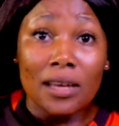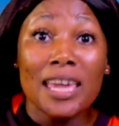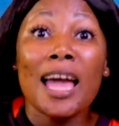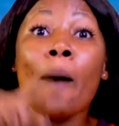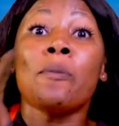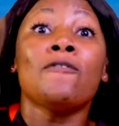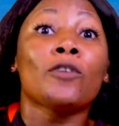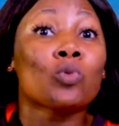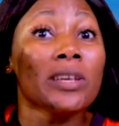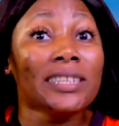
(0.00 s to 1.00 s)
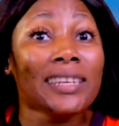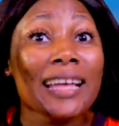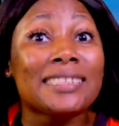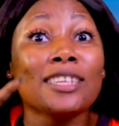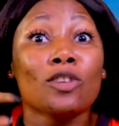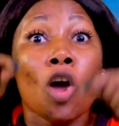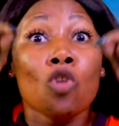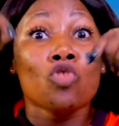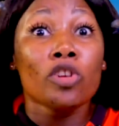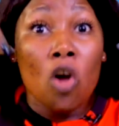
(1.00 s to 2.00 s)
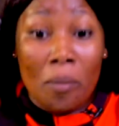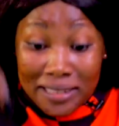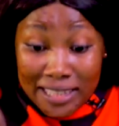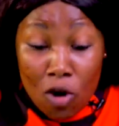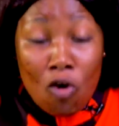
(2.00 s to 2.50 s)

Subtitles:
It happened for 2019. You know me say it